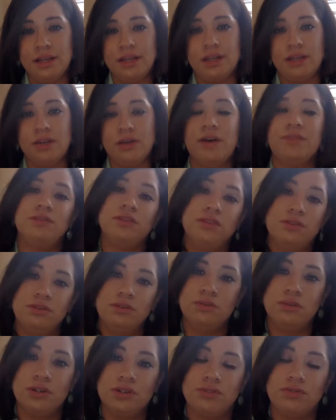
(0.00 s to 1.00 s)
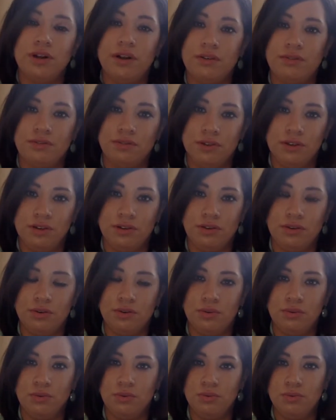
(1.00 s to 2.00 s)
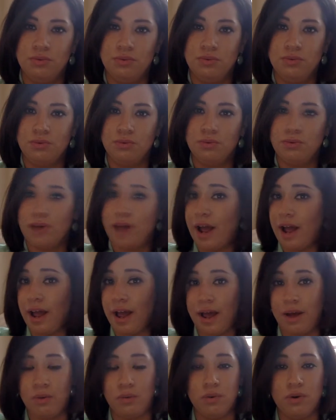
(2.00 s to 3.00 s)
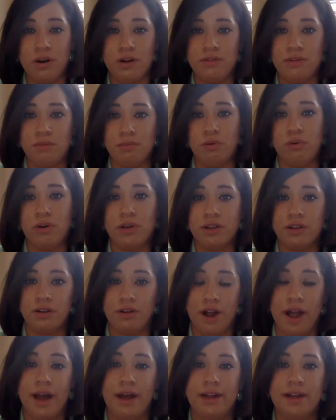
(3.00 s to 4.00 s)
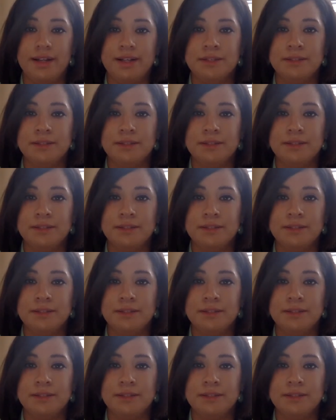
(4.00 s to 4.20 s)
You have to do what's right for you at whatever point you're at.